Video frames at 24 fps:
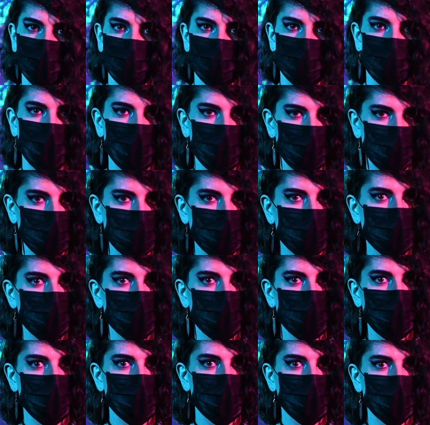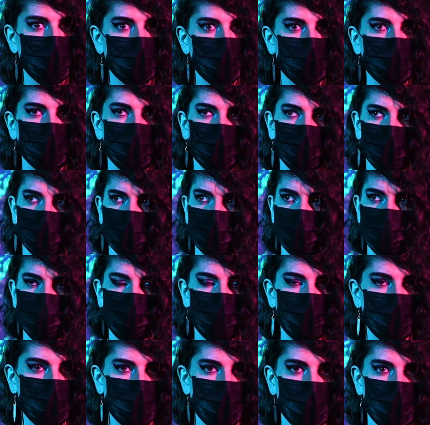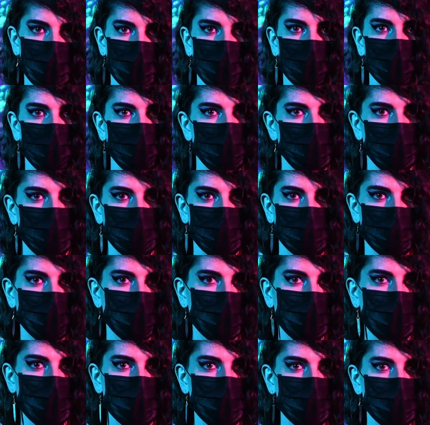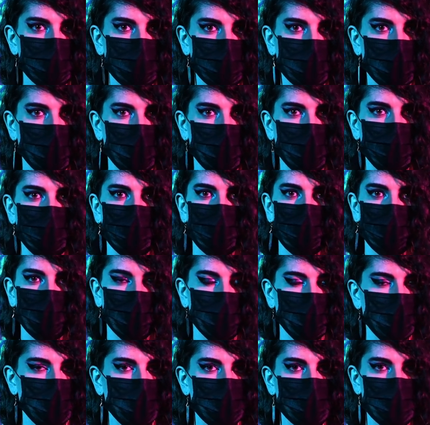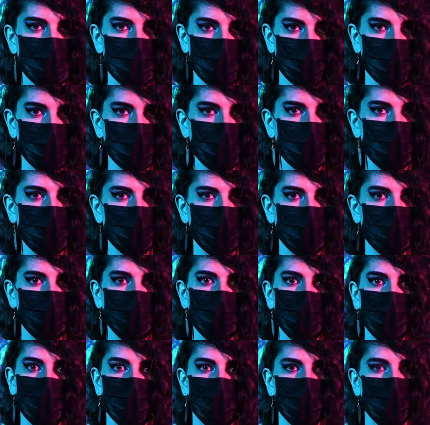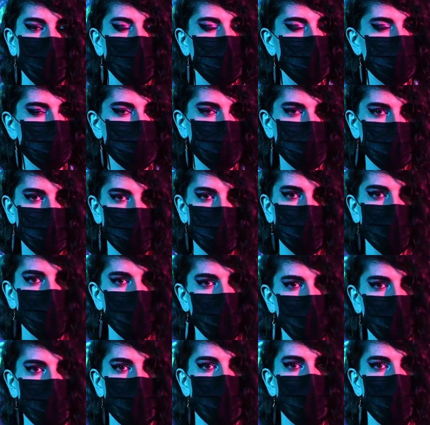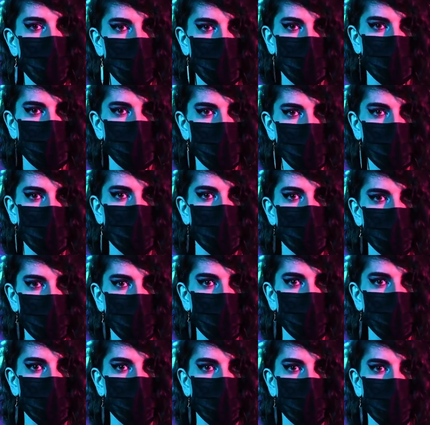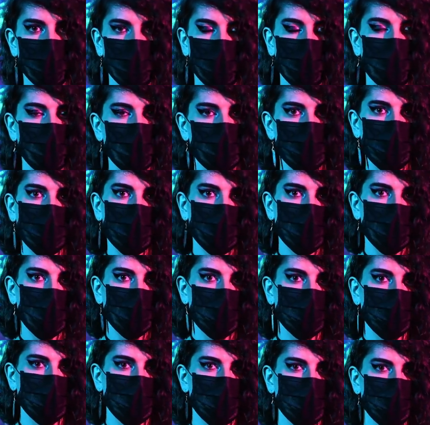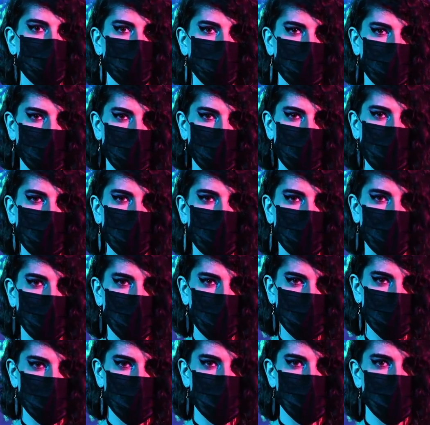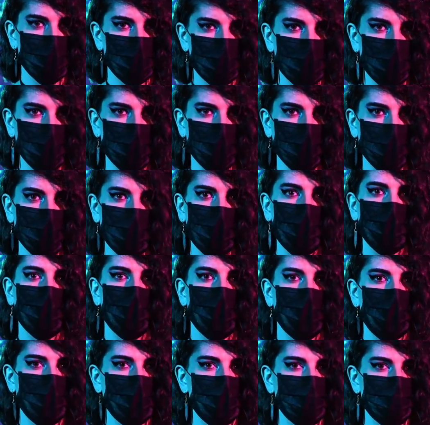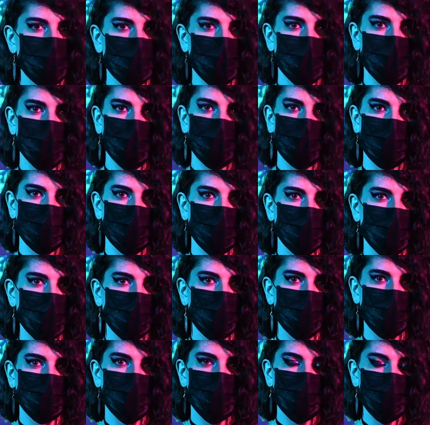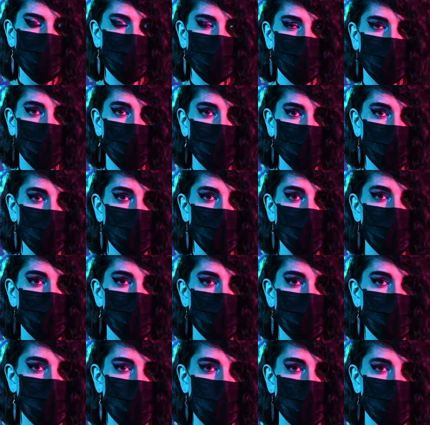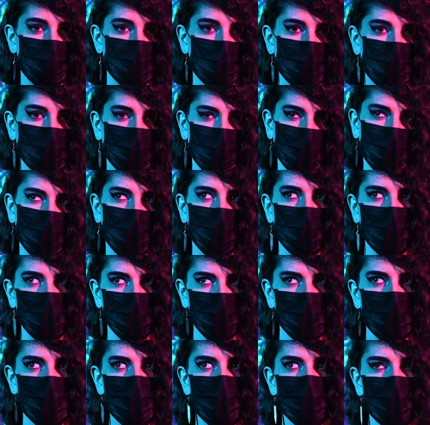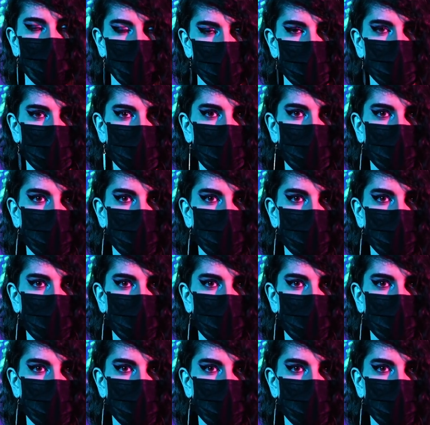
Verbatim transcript: properly grip the gun, don't accidentally pull the trigger as you draw. It's slow, it's just not the best way to do it. I think that there are far better options out there. However, if for whatever reason you are limited to this option, it is technically